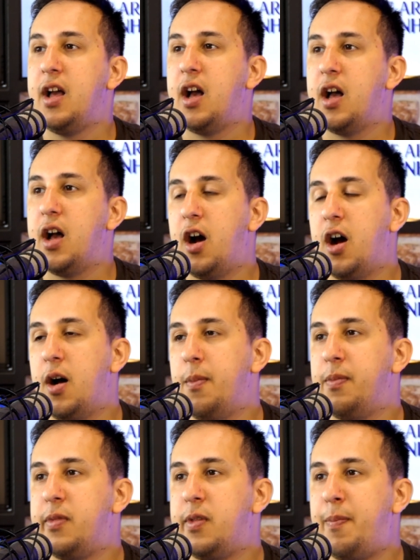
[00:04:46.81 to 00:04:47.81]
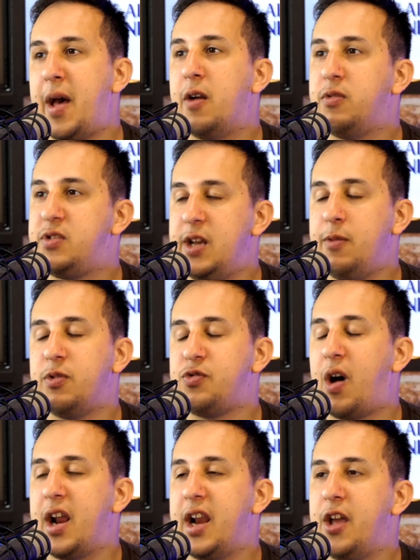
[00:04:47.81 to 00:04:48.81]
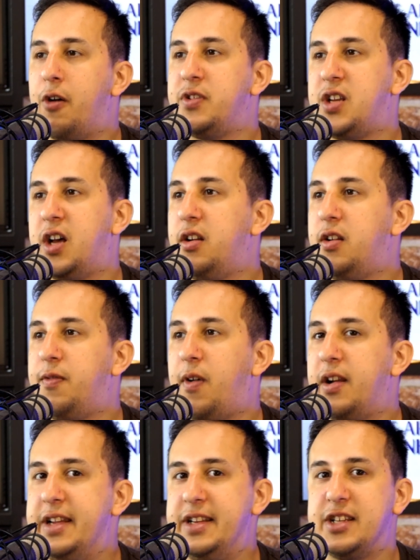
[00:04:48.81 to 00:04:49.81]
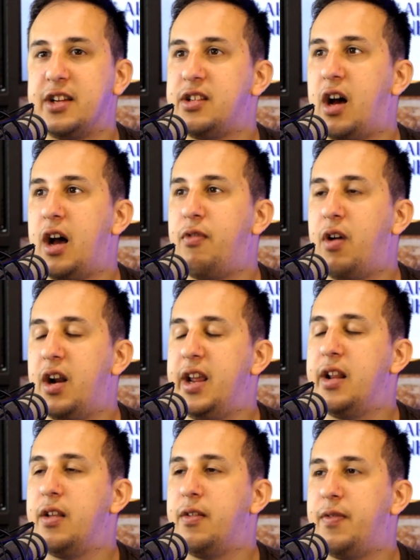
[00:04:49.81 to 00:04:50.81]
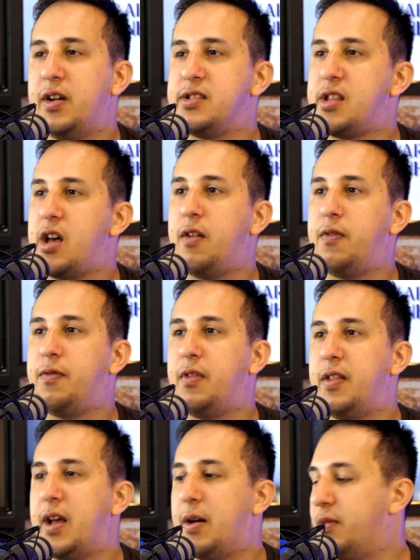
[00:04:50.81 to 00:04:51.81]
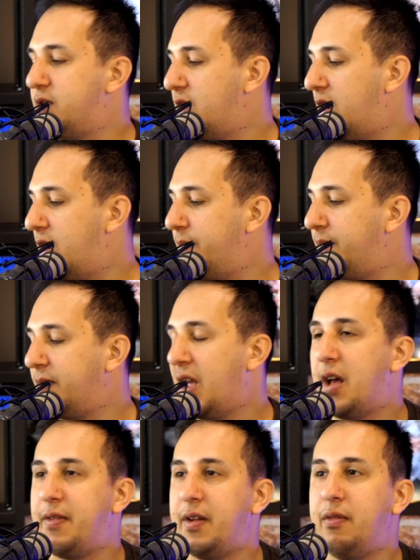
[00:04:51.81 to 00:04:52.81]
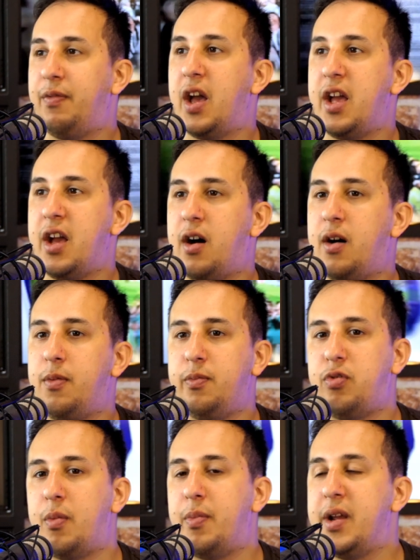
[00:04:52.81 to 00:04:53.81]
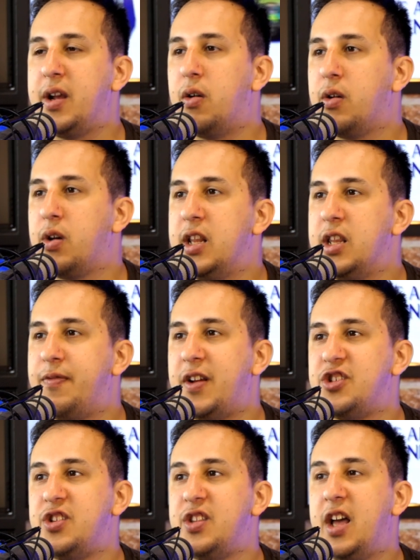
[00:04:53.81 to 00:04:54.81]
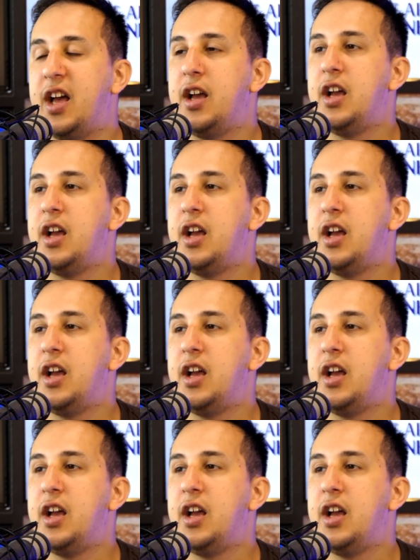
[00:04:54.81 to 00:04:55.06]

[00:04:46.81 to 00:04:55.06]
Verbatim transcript: um, the penalty was rightly overturned. Vardy took a dive right at the end of the first half, and that was, um, I think, VAR probably got a good intervention there.